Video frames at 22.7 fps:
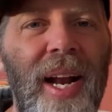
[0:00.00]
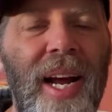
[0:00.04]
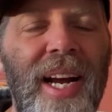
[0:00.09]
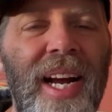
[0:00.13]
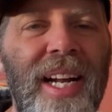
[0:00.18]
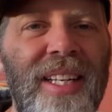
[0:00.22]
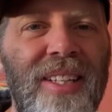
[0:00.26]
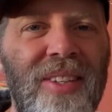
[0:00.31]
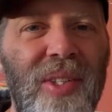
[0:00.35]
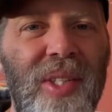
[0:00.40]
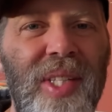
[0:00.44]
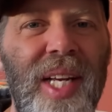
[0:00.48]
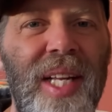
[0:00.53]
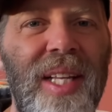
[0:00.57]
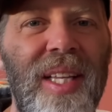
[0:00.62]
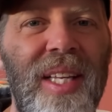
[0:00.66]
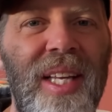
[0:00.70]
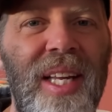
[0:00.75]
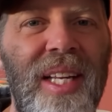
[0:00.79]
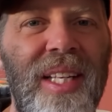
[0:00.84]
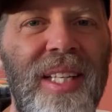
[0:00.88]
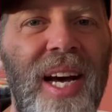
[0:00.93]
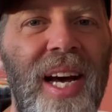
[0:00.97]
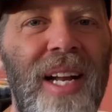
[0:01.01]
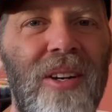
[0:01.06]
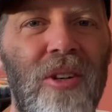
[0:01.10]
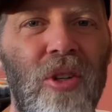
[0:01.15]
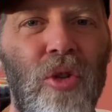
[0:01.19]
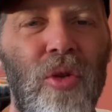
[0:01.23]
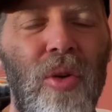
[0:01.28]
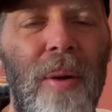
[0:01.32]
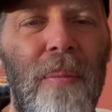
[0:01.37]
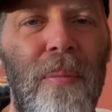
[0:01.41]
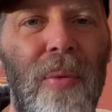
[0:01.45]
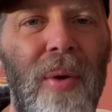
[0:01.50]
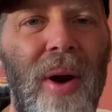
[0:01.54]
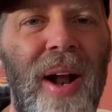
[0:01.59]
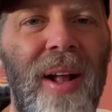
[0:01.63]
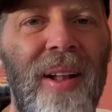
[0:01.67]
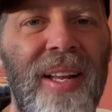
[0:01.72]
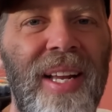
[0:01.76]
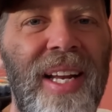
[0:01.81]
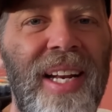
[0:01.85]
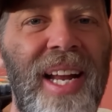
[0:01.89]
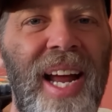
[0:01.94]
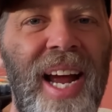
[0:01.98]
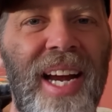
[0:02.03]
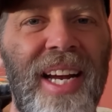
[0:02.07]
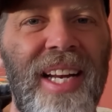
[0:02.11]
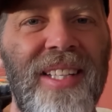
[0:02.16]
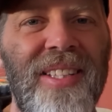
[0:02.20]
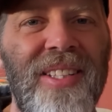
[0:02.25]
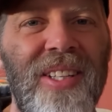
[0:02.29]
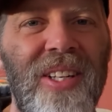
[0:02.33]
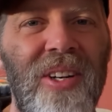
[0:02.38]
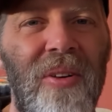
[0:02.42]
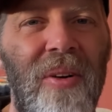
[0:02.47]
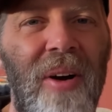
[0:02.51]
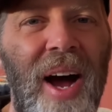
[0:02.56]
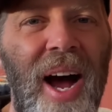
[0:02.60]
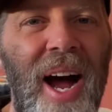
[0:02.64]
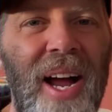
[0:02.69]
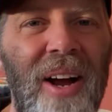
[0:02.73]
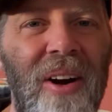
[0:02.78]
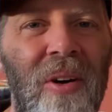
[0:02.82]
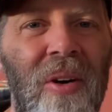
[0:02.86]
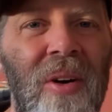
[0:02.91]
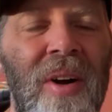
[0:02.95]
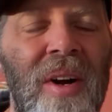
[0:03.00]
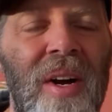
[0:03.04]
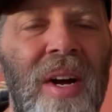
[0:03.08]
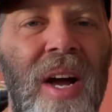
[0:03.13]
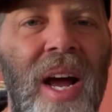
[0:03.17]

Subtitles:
I got to attend the Donald Trump rally in Atkinson, Ohio,